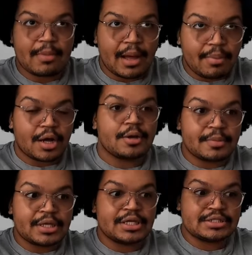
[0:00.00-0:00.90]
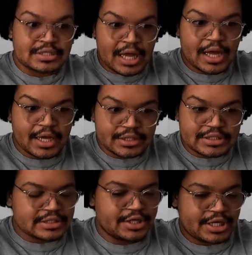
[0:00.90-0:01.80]
apartment is not
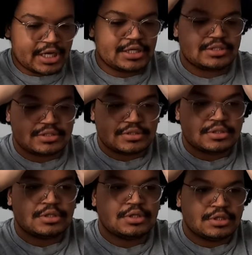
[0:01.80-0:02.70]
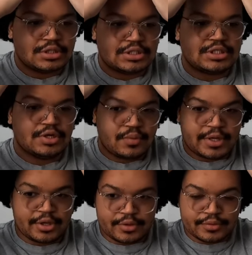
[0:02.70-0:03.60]
the staircase, the
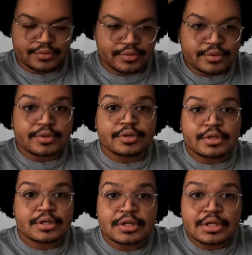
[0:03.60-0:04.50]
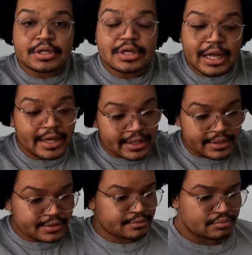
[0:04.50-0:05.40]
stairwell.
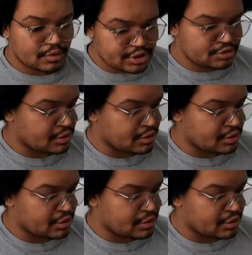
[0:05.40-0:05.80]
Like, what do